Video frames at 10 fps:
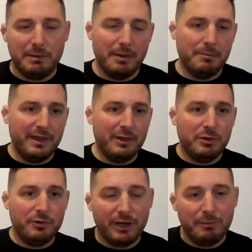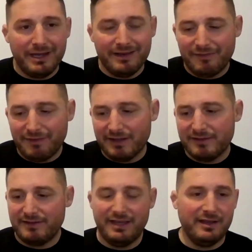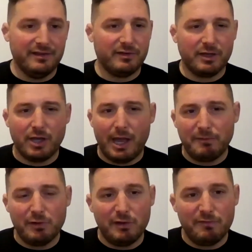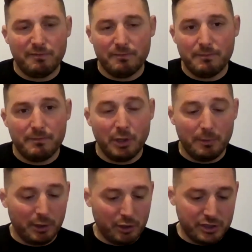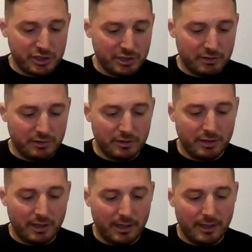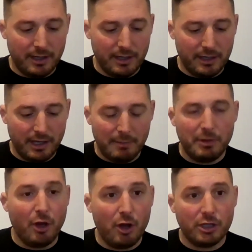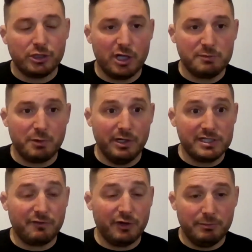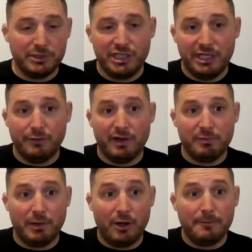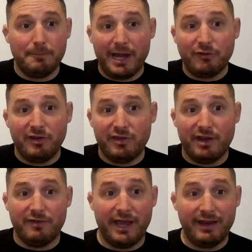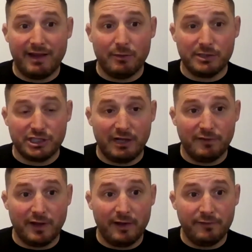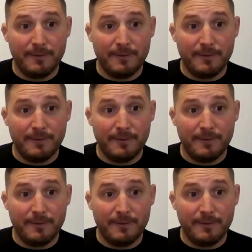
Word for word: My mother would ring me in floods of tears, up to you know, because I'm on the heart transplant list. I've got a machine that runs my heart, batteries that have an eight-hour shelf life.